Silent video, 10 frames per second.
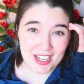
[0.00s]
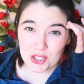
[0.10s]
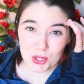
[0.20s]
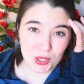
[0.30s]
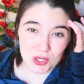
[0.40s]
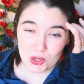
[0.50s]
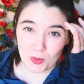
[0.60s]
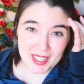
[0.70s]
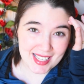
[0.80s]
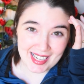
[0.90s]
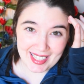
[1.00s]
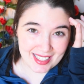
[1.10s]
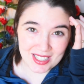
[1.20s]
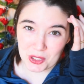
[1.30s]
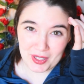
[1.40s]
I just couldn't squeeze it
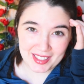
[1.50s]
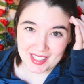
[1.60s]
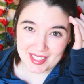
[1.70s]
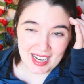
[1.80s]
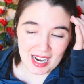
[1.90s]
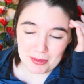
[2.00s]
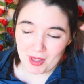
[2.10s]
in during this time.